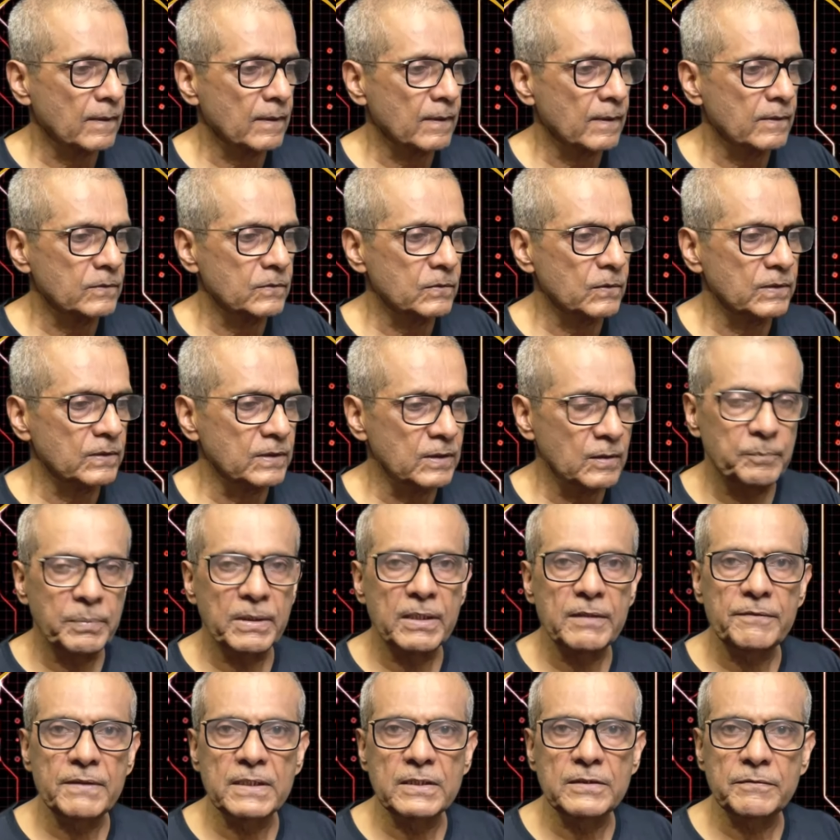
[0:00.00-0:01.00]
So in the
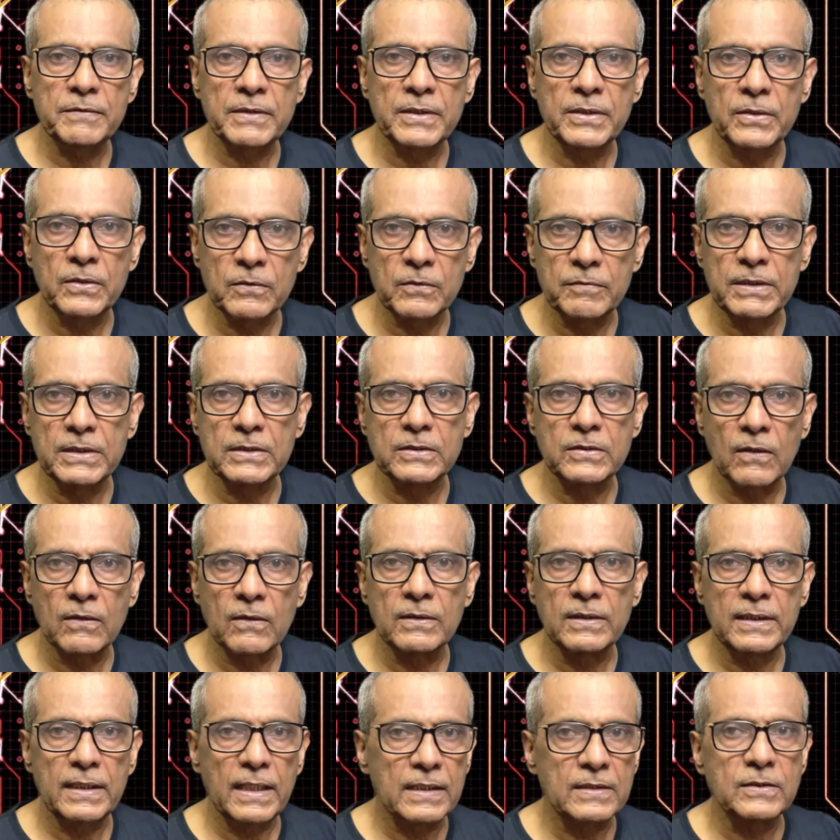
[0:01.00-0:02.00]
previous video, we saw
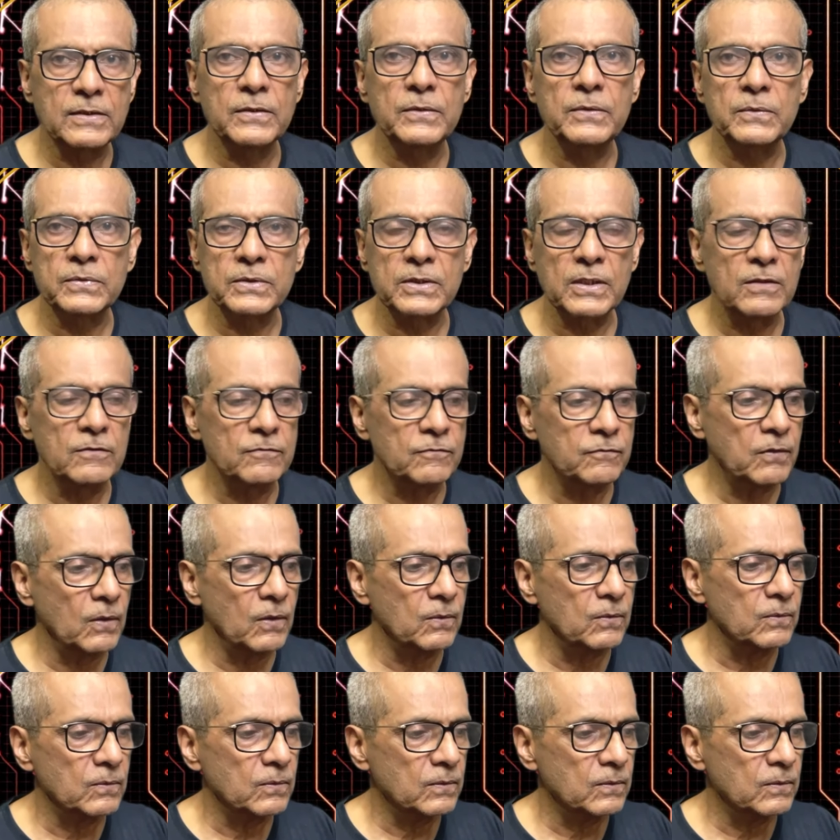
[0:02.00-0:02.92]
the execution flow.